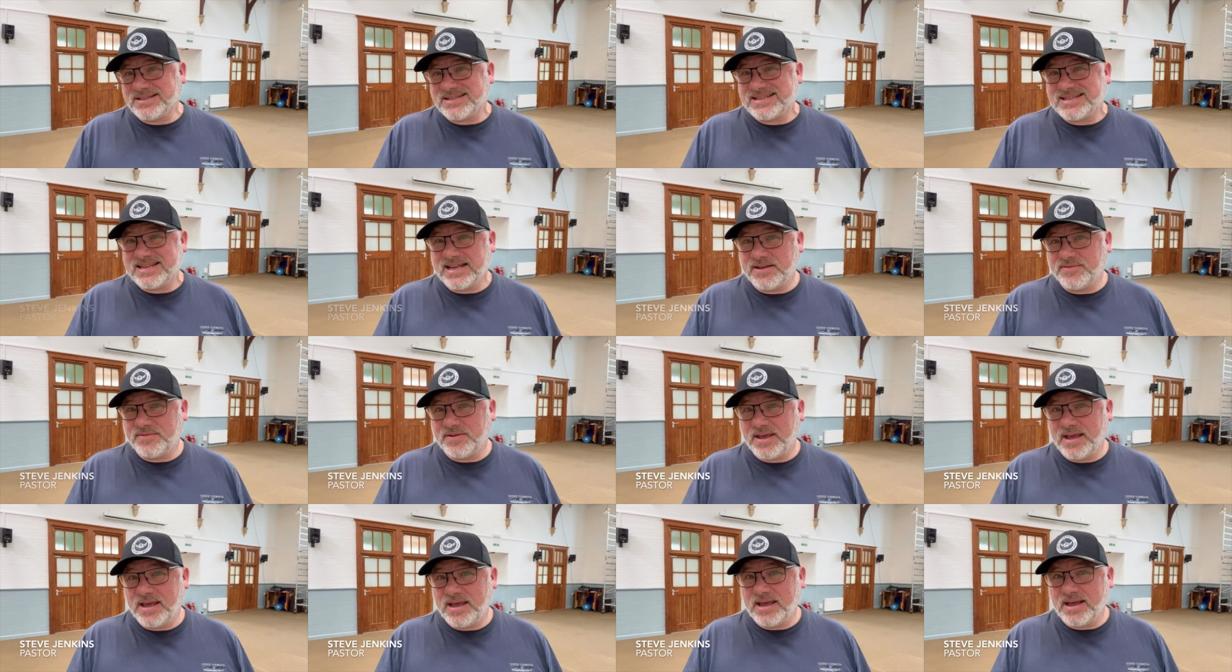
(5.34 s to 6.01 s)

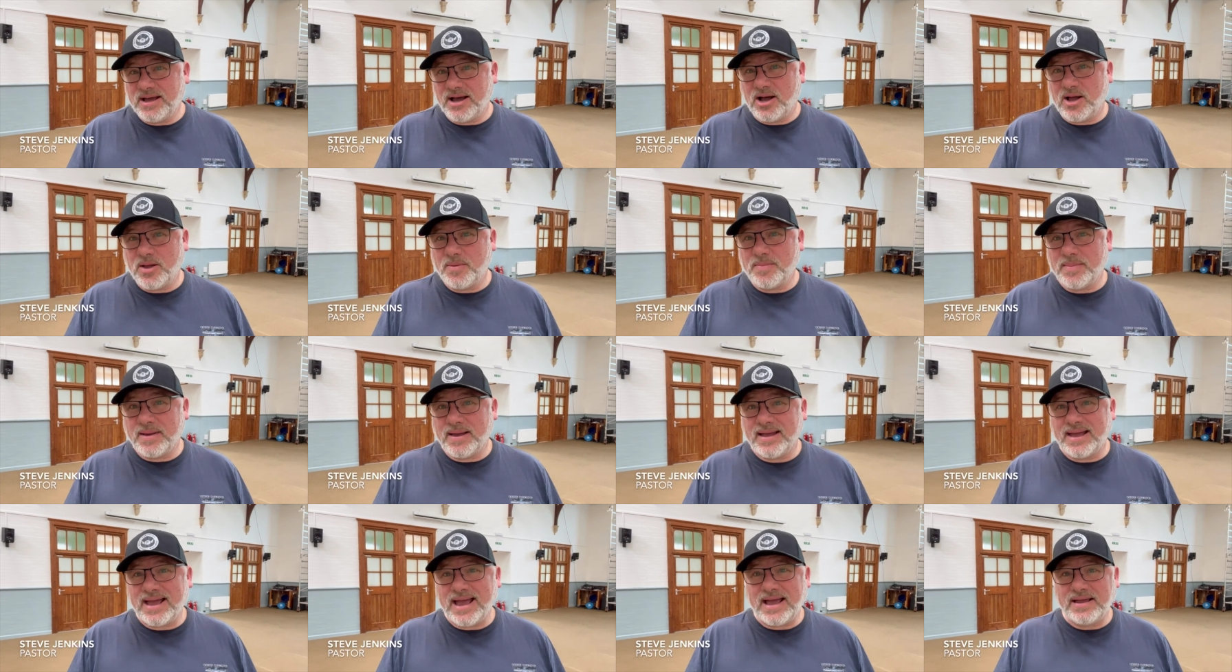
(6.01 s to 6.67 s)
Steve here.
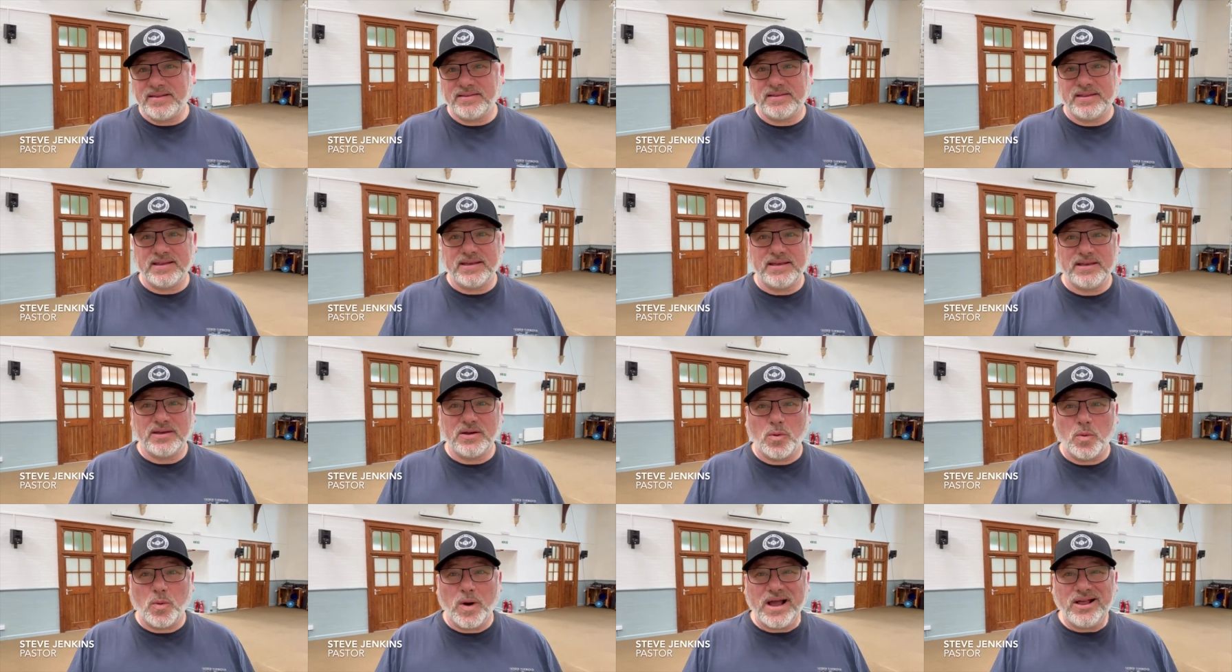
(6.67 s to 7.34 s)
I'm uh, at
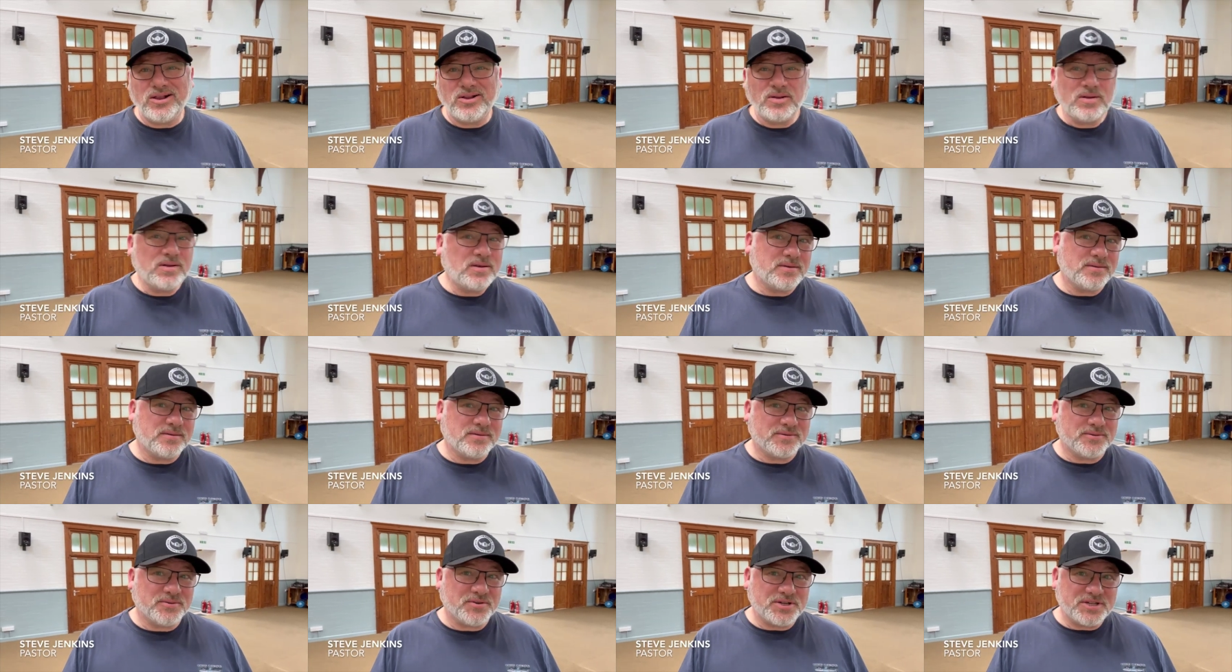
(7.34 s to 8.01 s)
the Well
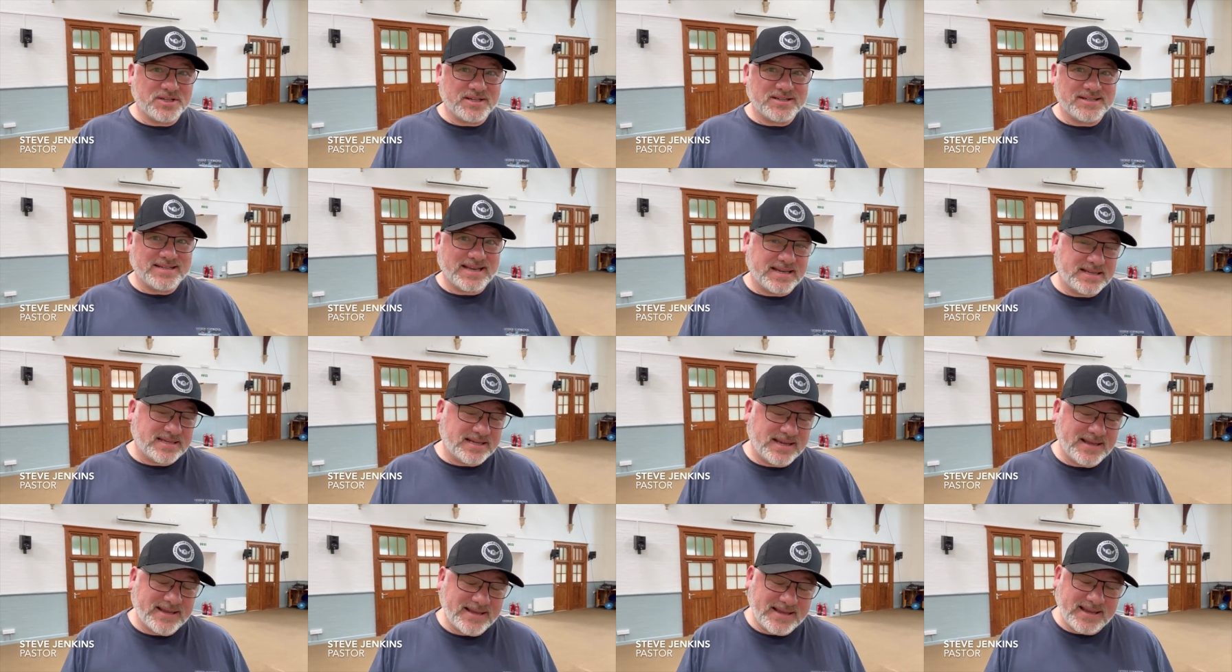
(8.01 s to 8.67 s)
Christian
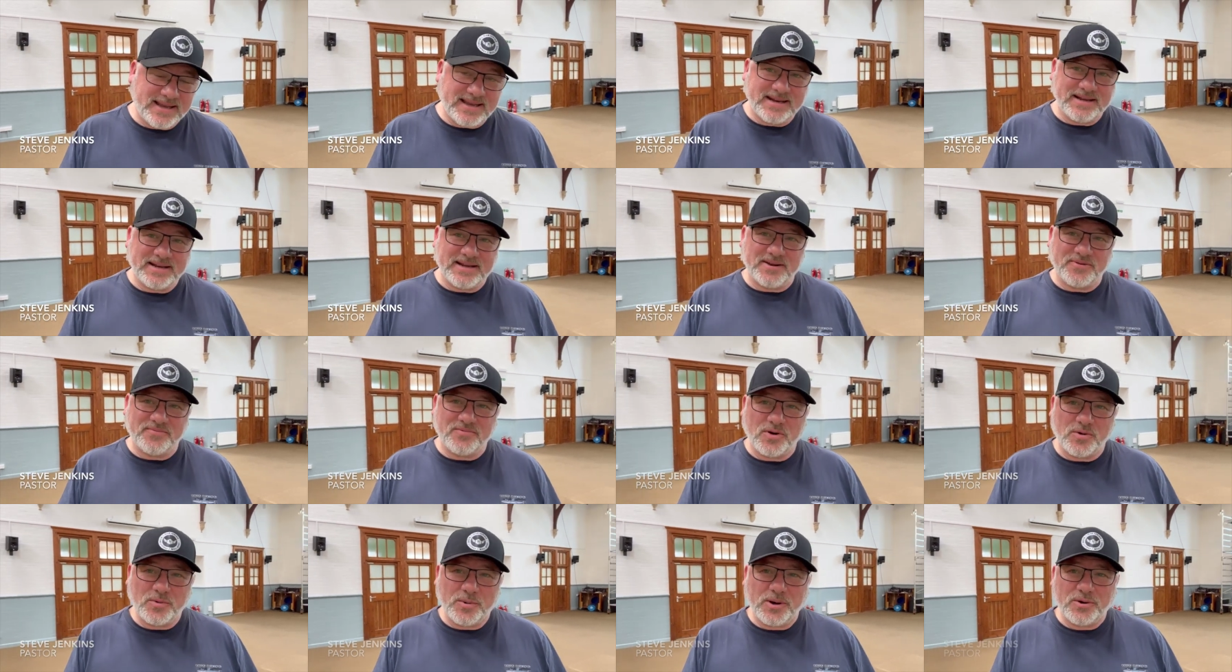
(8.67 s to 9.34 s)
Centre in uh,
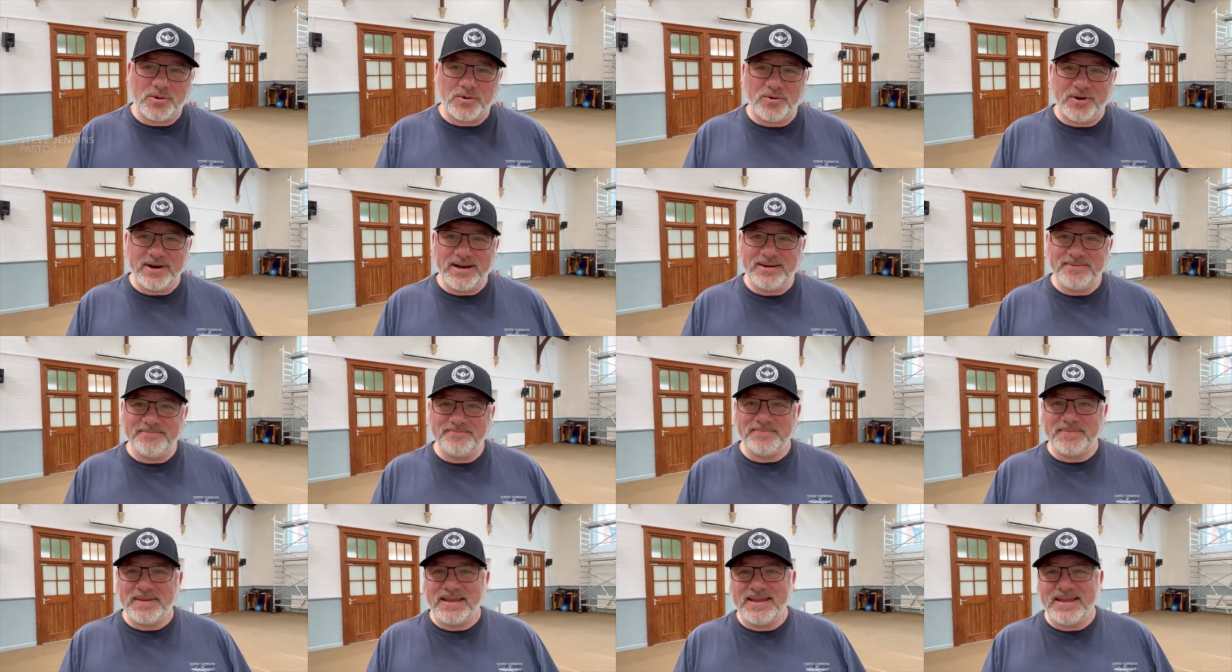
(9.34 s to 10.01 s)
Rockwell
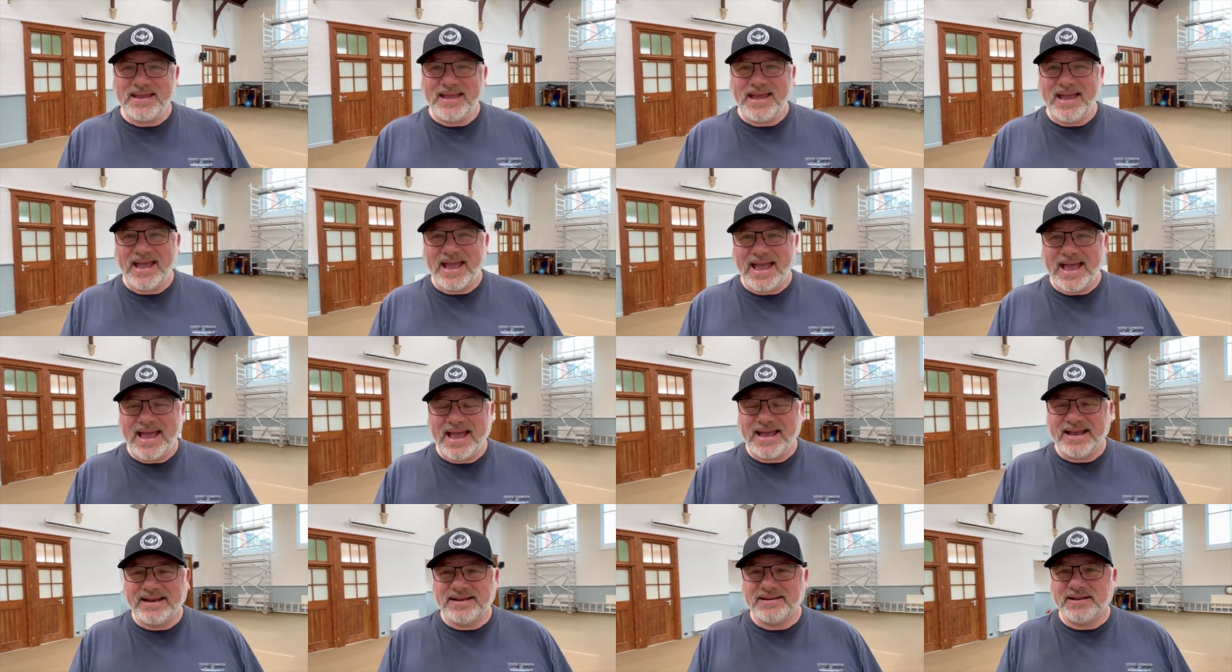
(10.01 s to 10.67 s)
Green
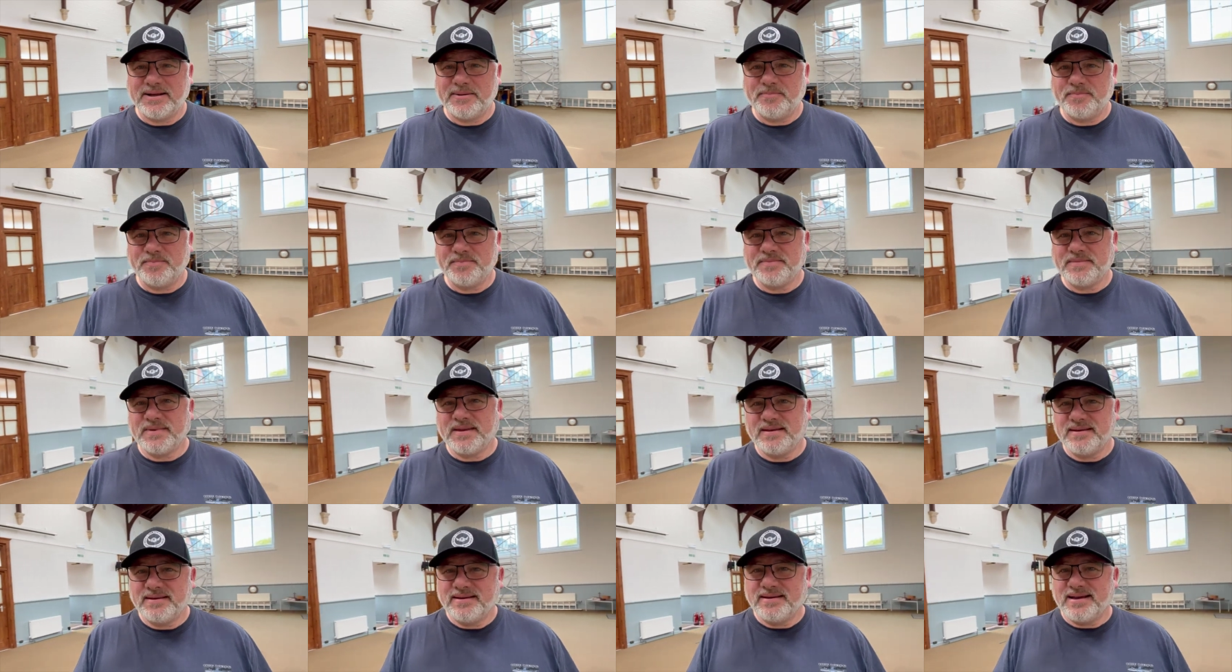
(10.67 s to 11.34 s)
and
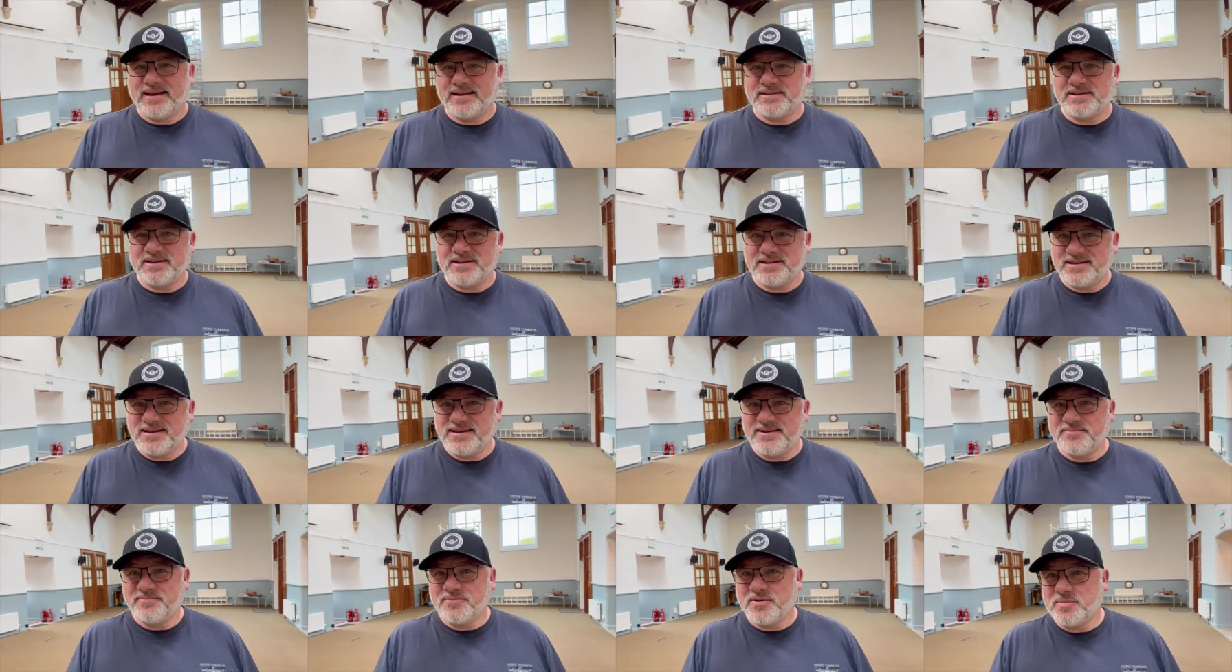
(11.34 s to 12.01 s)
um, as you can
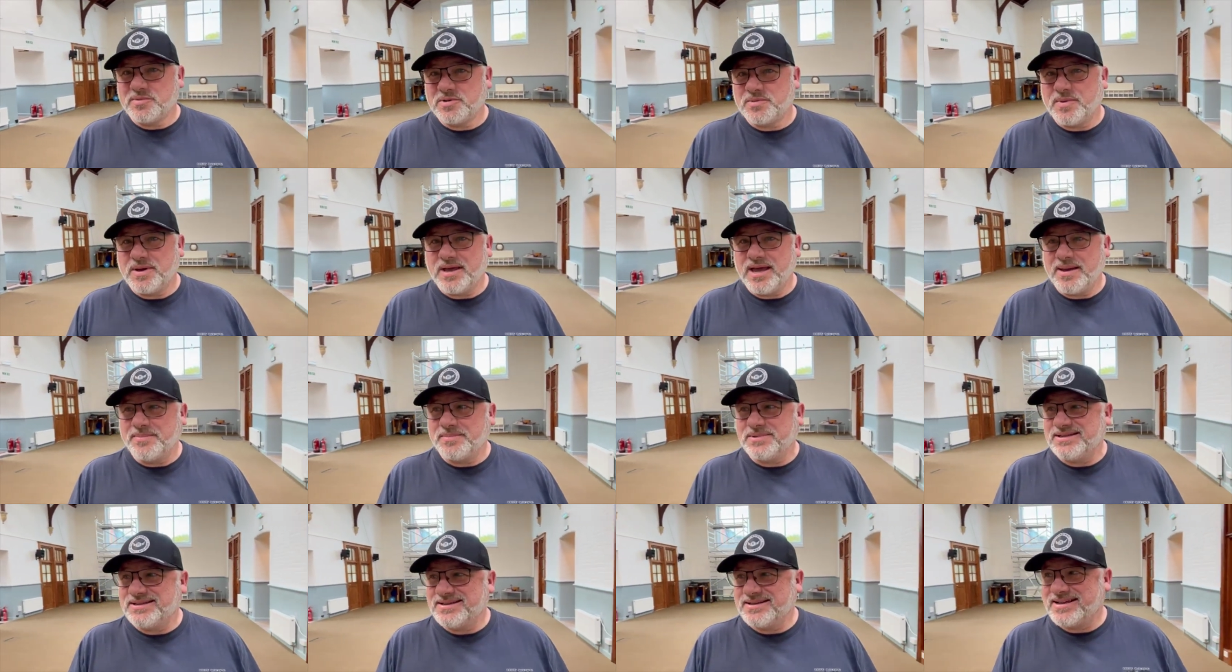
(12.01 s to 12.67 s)
see, room's a bit
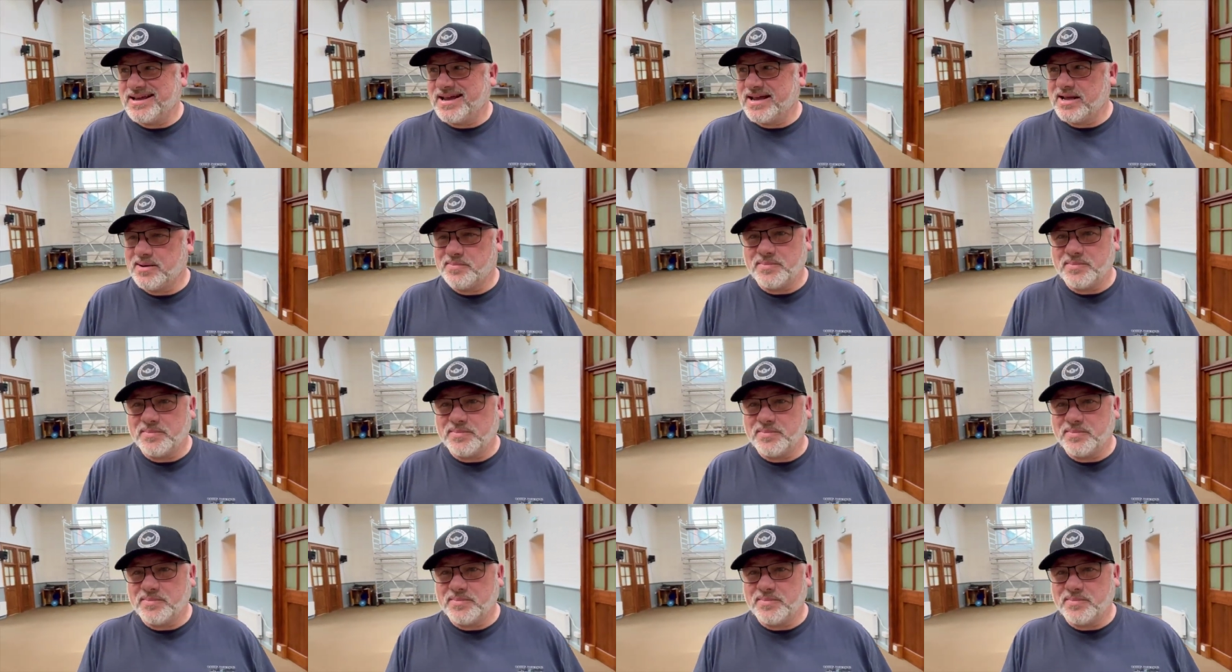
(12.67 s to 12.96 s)
empty today.